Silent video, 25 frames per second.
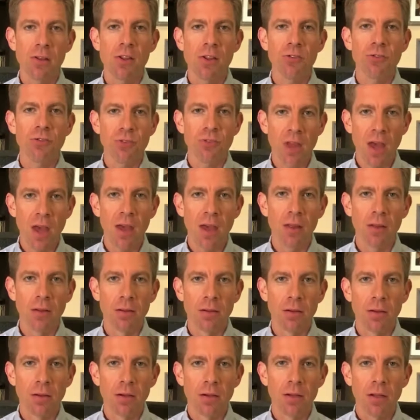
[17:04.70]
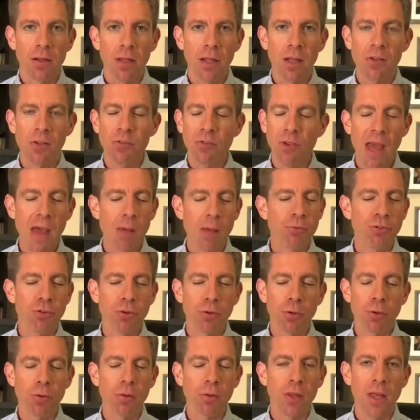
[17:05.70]
to this day. It's
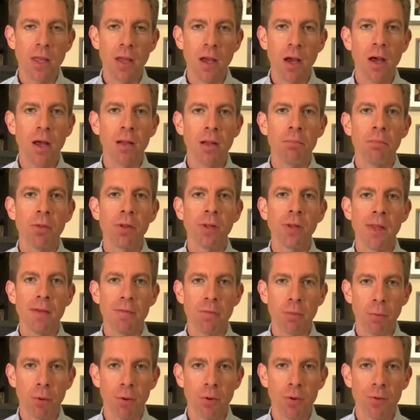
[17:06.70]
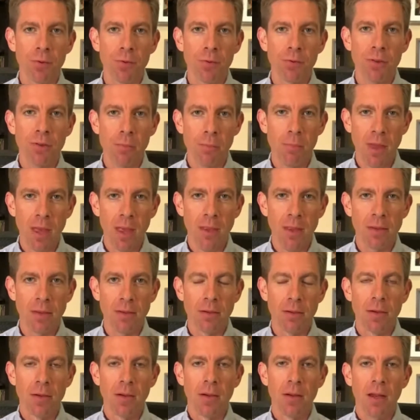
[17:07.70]
absolutely unbelievable to me.